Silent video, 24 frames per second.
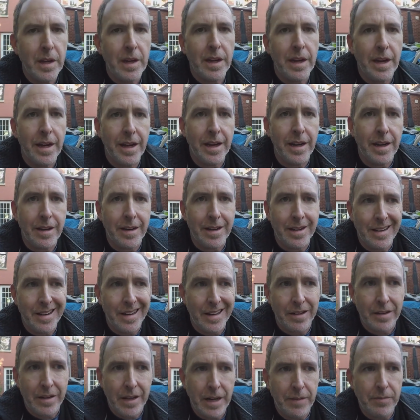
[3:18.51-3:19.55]
And
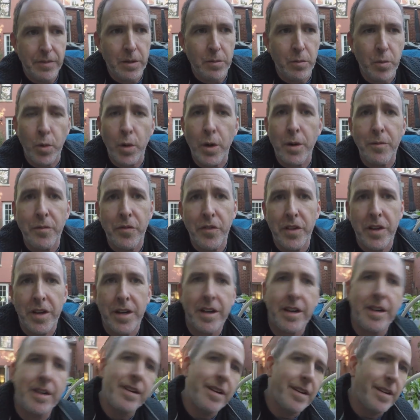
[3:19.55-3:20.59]
it kept them warm for the
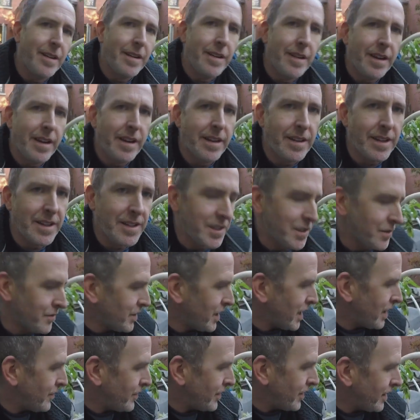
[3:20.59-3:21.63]
night, and they
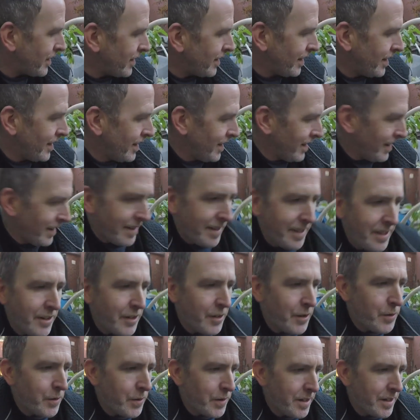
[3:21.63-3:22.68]
survived it. You
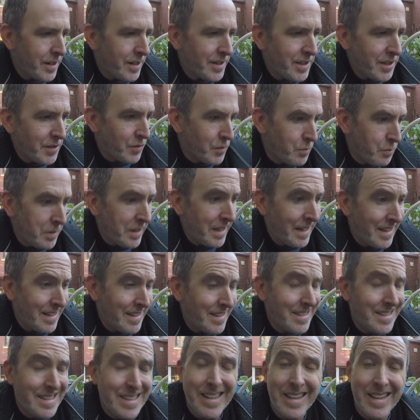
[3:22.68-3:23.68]
know, these were planted